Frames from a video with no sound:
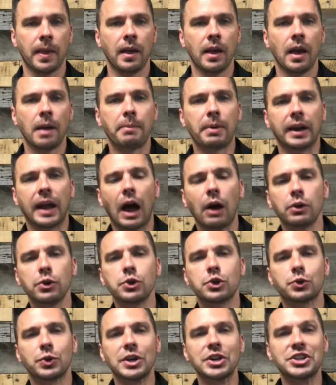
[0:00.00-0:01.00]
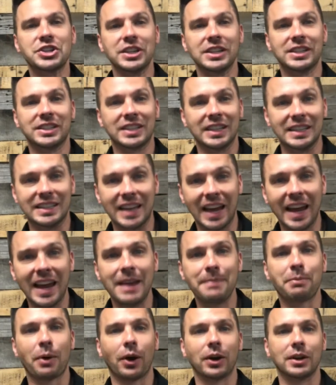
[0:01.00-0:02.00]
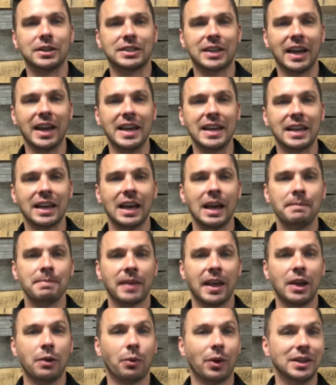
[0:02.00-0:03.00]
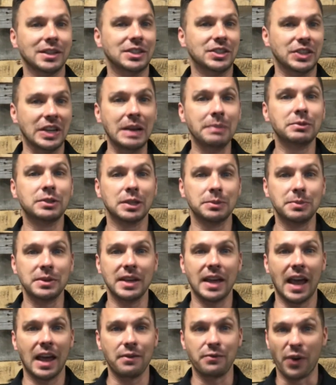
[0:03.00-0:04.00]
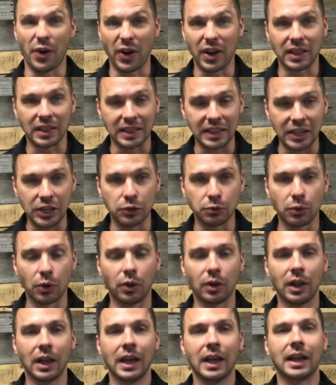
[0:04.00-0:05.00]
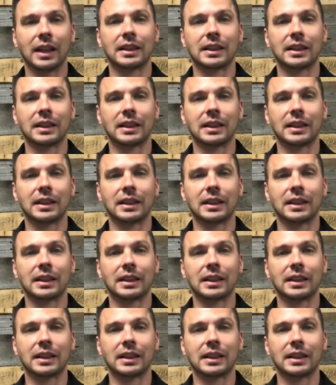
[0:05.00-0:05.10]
But how do Christians today partake in what seems to be a very literal